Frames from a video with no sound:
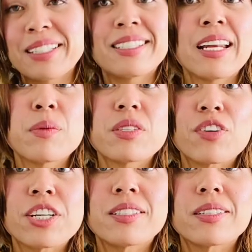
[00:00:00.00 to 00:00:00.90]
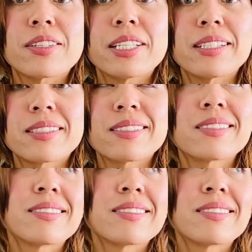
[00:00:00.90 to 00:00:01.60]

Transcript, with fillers: Today was very serious.